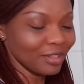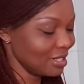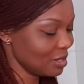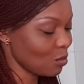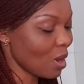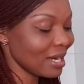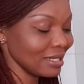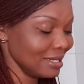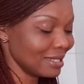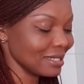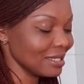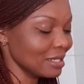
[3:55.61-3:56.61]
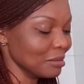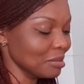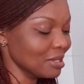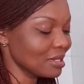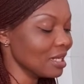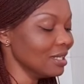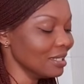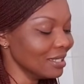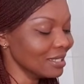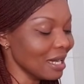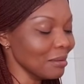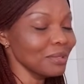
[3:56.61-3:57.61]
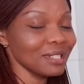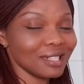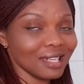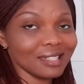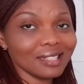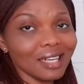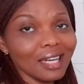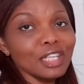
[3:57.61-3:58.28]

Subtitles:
face while eating the beans, that means that